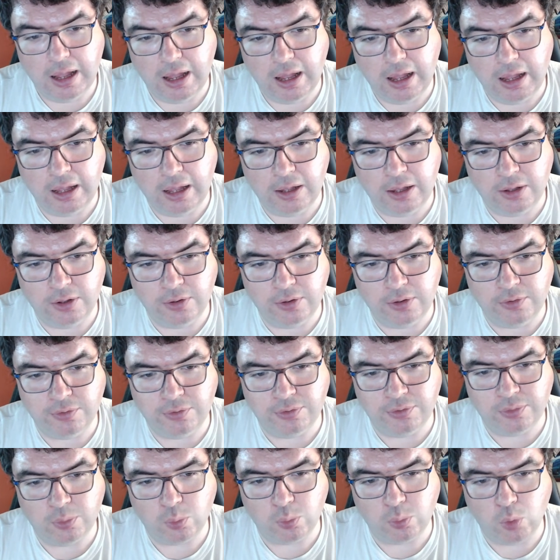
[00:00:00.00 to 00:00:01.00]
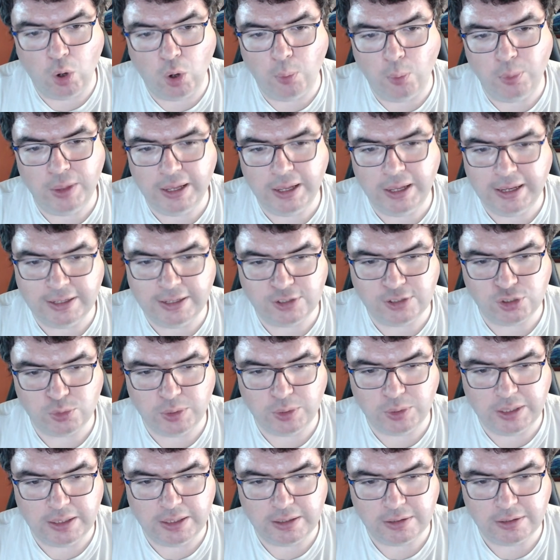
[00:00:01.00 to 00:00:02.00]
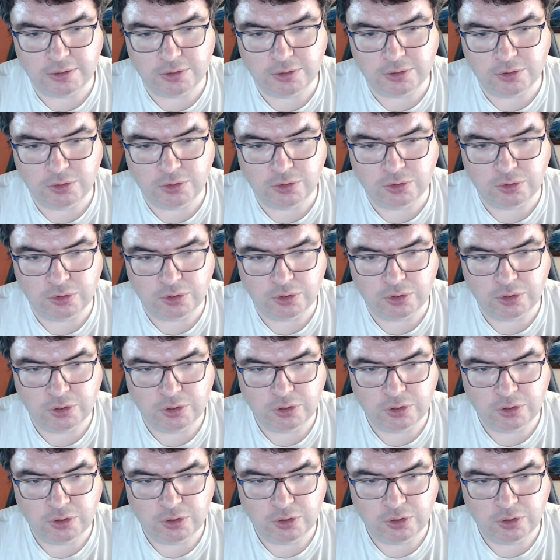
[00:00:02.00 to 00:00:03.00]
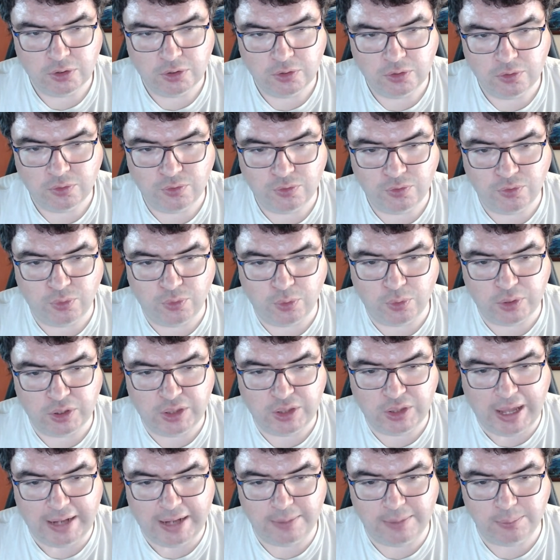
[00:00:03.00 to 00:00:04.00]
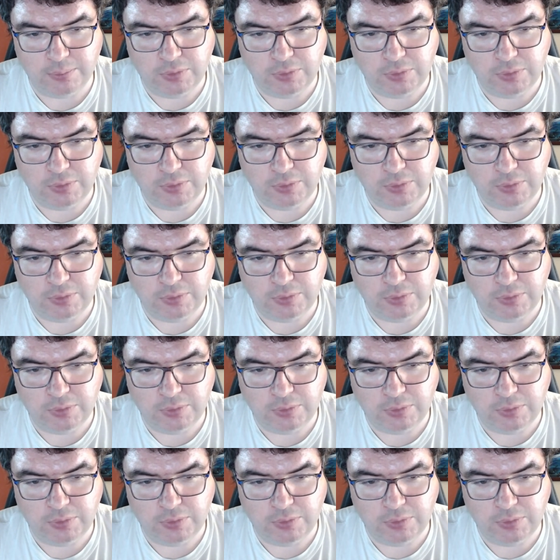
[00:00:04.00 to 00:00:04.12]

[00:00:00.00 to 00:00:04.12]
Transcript: of role playing history for that